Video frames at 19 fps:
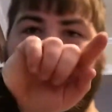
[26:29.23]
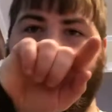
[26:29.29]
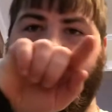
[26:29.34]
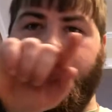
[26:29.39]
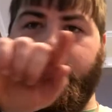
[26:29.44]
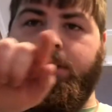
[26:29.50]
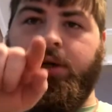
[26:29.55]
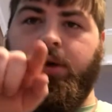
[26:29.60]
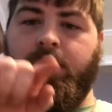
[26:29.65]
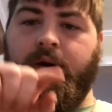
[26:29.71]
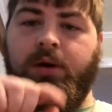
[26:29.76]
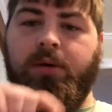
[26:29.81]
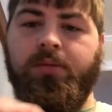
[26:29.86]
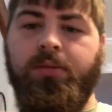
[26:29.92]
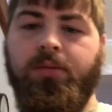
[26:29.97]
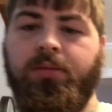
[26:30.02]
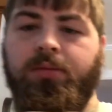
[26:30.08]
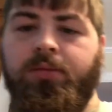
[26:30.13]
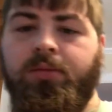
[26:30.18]
the top.
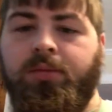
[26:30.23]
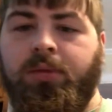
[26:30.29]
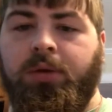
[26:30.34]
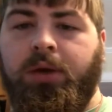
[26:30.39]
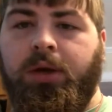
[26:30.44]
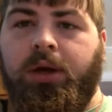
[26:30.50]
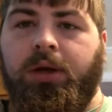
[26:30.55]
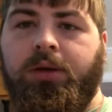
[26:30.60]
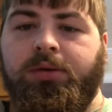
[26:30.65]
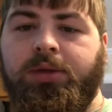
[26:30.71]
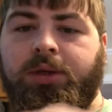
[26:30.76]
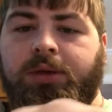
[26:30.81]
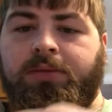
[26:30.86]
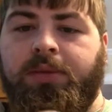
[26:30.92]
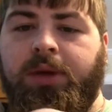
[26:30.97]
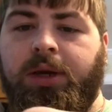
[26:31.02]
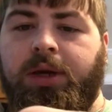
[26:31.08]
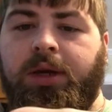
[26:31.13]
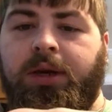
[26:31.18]
I was just
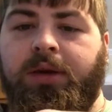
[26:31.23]
making it